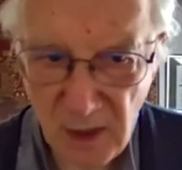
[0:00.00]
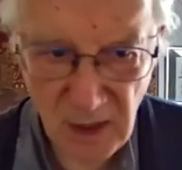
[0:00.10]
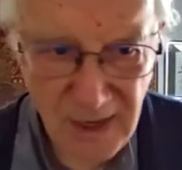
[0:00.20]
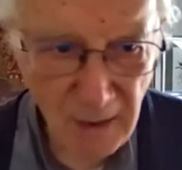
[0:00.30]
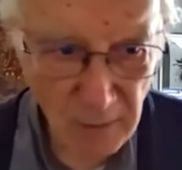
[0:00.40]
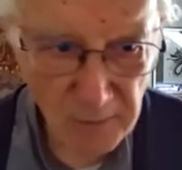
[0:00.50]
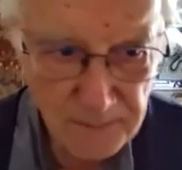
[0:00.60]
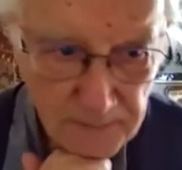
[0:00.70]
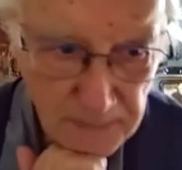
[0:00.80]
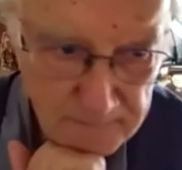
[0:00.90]
Now,
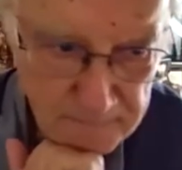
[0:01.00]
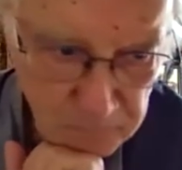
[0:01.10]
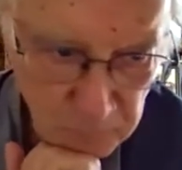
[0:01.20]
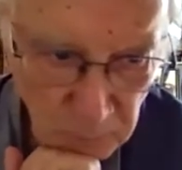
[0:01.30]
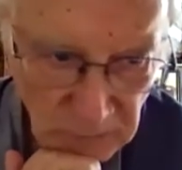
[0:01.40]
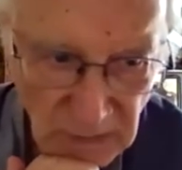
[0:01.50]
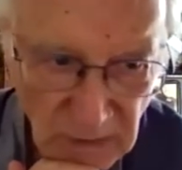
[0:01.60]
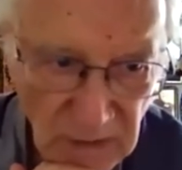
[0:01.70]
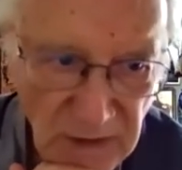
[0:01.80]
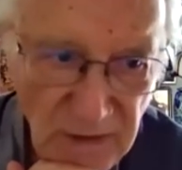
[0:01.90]

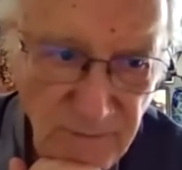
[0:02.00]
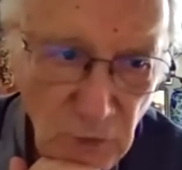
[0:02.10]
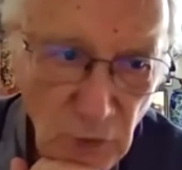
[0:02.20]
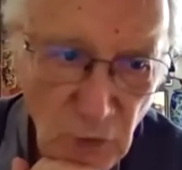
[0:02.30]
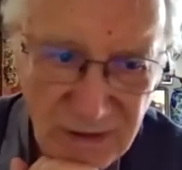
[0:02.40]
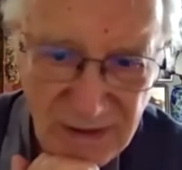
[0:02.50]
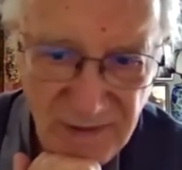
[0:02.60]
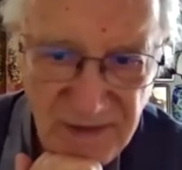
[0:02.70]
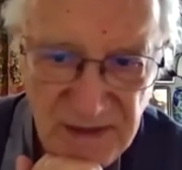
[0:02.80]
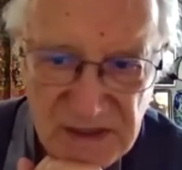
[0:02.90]
if you look at
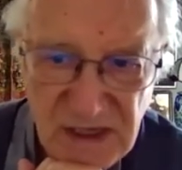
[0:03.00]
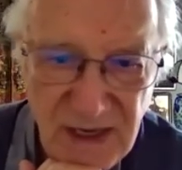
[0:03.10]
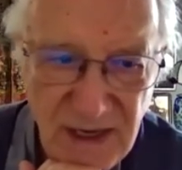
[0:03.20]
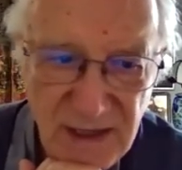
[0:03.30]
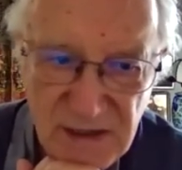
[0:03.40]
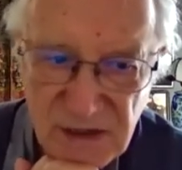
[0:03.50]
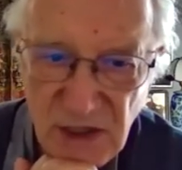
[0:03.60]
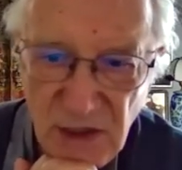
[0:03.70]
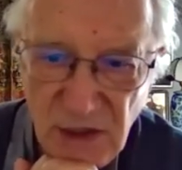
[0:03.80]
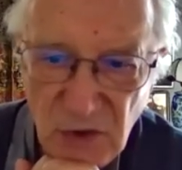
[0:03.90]
these lines,
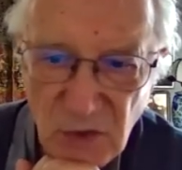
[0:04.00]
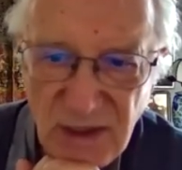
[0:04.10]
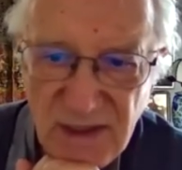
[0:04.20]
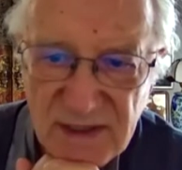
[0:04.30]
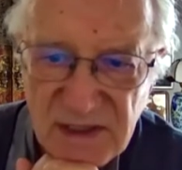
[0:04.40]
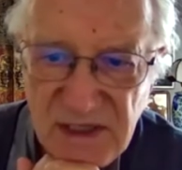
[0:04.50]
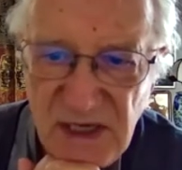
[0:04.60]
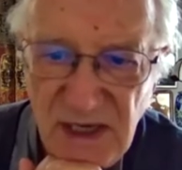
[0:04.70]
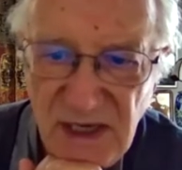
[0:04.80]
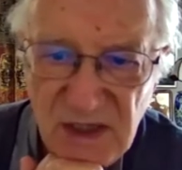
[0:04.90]
you can see
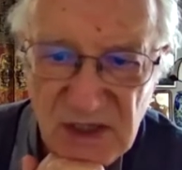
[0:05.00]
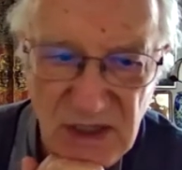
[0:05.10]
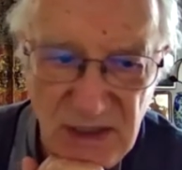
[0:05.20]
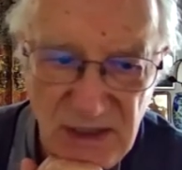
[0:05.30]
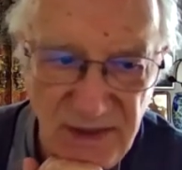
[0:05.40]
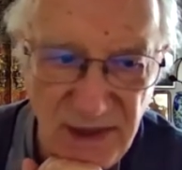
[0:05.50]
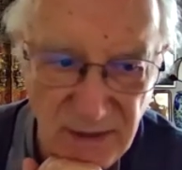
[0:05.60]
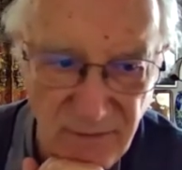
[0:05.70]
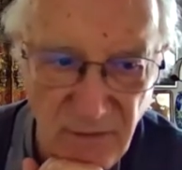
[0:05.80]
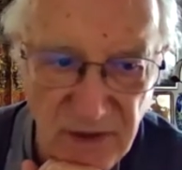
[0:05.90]
easily that,
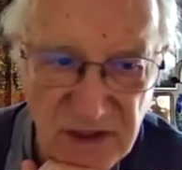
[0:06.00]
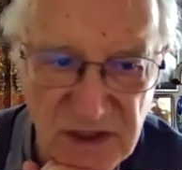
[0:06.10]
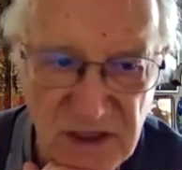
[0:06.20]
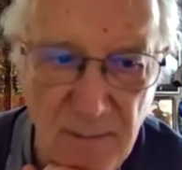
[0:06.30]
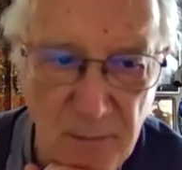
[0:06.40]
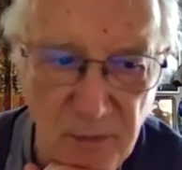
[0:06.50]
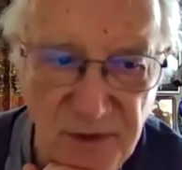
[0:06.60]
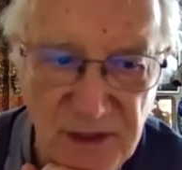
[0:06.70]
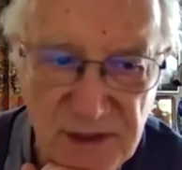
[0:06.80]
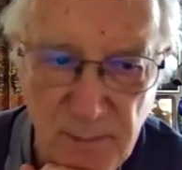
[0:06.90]
for example,
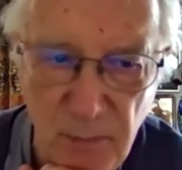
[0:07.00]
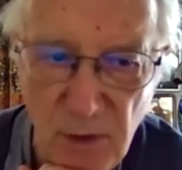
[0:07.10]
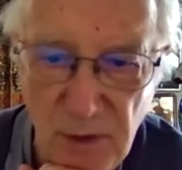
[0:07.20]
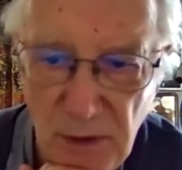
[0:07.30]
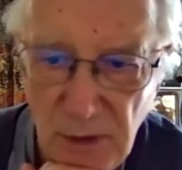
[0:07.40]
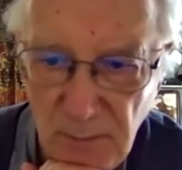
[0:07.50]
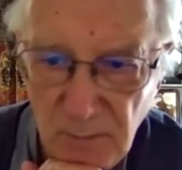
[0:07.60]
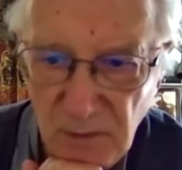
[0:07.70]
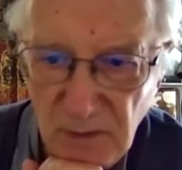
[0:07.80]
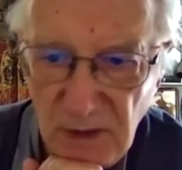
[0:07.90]
this point,
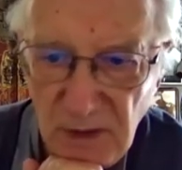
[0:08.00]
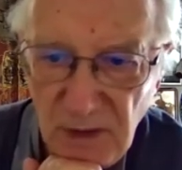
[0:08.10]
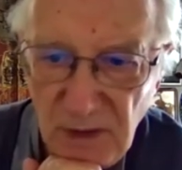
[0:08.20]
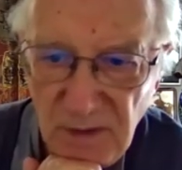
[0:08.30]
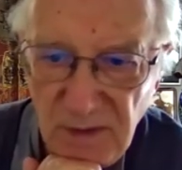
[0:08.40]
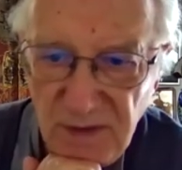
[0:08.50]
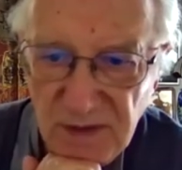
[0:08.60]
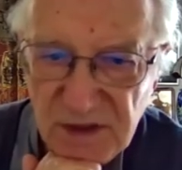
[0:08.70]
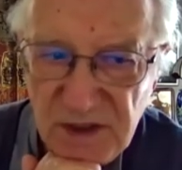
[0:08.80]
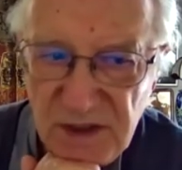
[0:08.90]

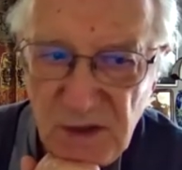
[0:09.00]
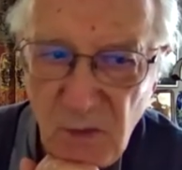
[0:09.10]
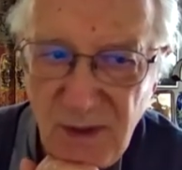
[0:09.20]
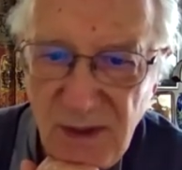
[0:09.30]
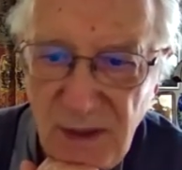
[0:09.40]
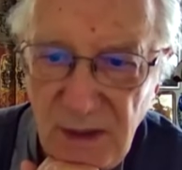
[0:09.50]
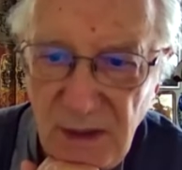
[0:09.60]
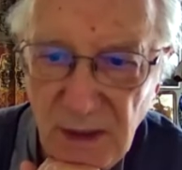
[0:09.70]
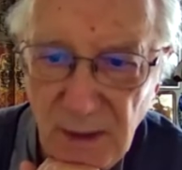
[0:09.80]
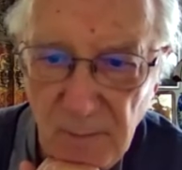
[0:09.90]
this is the one
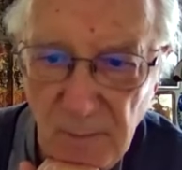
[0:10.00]
here.